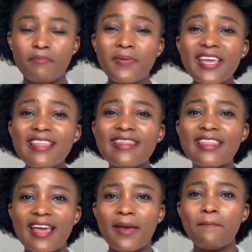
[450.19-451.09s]
Be
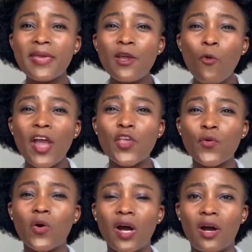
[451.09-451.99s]
there. Be where
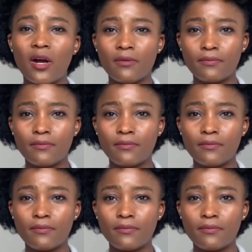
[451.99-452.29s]
you are.